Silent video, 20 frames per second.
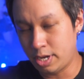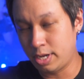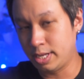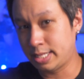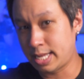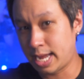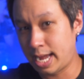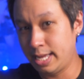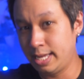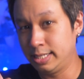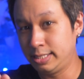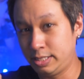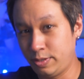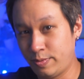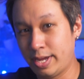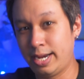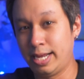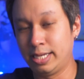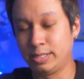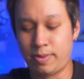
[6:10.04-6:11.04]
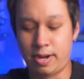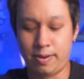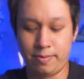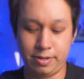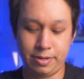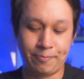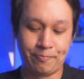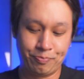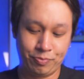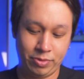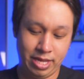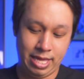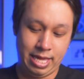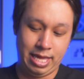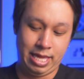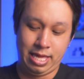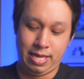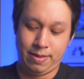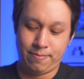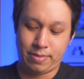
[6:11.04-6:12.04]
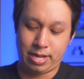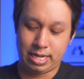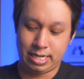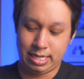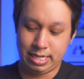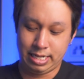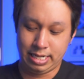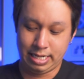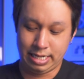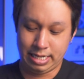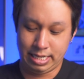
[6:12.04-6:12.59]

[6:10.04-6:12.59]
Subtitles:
on your tire, see where there's bubble. But